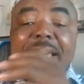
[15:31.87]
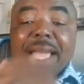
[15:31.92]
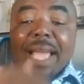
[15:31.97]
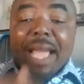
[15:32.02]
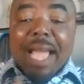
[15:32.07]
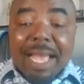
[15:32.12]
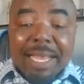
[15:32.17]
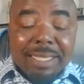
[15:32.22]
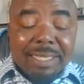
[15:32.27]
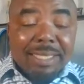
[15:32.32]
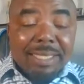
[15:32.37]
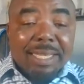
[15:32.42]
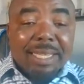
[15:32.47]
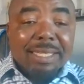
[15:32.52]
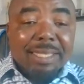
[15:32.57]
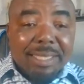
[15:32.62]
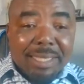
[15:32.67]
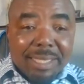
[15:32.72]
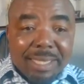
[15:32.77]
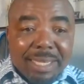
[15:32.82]

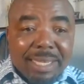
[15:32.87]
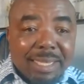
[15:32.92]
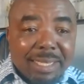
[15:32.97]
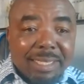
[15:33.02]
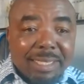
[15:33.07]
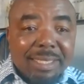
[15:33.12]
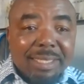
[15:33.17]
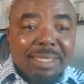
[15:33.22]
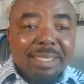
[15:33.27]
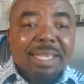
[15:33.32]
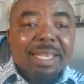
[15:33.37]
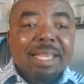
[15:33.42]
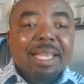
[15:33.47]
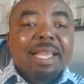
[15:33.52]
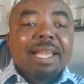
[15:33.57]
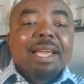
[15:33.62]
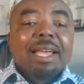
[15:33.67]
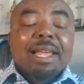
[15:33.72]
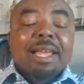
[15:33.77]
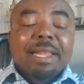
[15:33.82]
asset is,
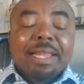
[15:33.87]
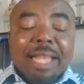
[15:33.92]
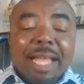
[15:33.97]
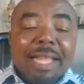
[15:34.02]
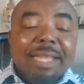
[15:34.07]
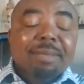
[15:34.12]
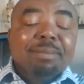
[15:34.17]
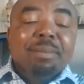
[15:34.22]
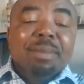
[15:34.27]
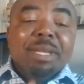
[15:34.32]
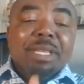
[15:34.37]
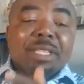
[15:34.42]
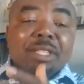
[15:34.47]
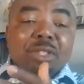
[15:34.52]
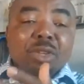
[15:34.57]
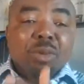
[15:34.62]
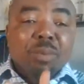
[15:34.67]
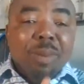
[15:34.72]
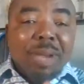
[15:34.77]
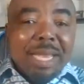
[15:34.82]
that means the
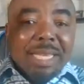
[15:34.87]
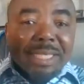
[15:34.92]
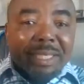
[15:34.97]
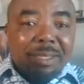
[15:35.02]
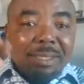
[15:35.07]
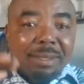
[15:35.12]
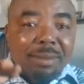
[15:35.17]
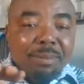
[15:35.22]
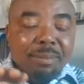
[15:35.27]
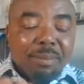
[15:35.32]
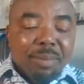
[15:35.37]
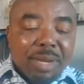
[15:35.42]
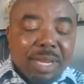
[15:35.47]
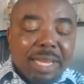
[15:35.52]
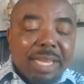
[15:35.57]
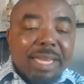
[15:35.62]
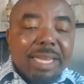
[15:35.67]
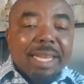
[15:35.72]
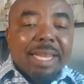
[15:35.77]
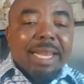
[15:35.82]
Uber is
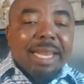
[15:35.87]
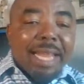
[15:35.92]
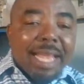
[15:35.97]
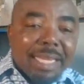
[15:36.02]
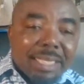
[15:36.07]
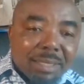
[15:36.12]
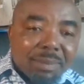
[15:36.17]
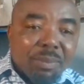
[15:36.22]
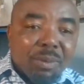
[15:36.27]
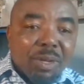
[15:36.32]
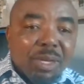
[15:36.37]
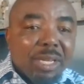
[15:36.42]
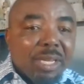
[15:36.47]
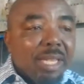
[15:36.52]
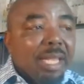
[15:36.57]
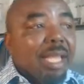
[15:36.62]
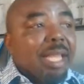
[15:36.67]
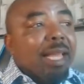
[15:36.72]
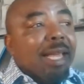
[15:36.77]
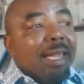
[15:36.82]
bringing in less money
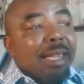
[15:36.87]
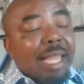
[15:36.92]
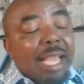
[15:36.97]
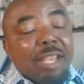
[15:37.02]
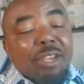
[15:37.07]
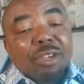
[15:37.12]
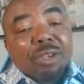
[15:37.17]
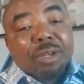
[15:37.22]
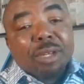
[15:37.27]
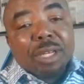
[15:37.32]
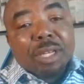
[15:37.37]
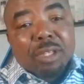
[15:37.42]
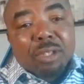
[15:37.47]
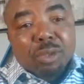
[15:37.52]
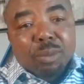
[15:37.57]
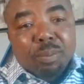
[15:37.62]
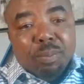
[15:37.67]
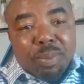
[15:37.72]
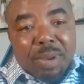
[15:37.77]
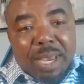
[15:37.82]
than you need
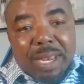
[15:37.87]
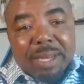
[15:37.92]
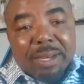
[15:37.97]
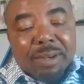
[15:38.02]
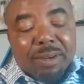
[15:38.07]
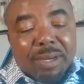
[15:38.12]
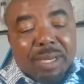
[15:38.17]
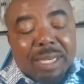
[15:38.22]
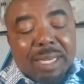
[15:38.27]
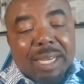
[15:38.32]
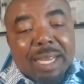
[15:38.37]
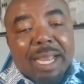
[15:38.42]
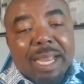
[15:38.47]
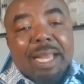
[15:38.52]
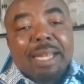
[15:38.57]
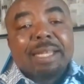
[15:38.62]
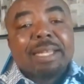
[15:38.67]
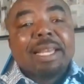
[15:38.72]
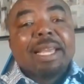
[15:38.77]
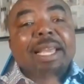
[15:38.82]
to pay the credit
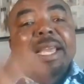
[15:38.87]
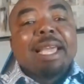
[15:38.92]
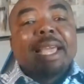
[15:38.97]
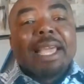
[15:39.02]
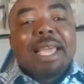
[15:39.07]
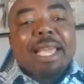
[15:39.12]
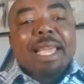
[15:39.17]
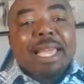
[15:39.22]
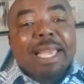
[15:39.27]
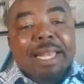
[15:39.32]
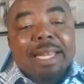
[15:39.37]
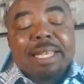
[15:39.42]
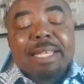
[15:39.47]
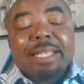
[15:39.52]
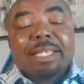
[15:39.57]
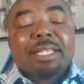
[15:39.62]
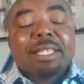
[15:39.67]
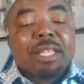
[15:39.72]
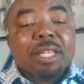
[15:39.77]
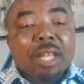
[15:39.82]
card. It
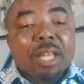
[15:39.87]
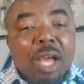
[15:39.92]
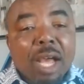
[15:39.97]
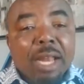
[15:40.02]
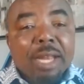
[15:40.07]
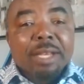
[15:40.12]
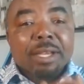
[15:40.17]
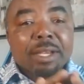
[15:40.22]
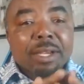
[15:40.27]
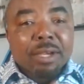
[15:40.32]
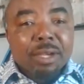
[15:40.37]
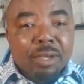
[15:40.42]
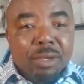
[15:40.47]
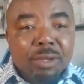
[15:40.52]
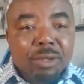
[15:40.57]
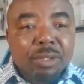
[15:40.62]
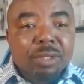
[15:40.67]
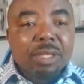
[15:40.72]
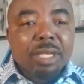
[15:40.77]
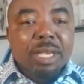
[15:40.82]
is not a
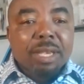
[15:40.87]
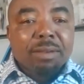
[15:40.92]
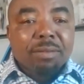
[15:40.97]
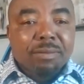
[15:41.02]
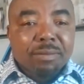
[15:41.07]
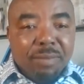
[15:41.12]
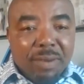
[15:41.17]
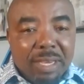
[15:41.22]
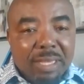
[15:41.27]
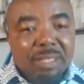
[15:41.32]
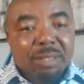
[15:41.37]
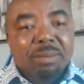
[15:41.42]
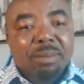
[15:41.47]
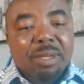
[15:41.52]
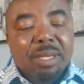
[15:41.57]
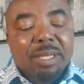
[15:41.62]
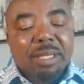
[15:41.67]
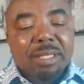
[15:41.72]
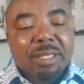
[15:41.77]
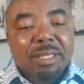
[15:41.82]
good investment.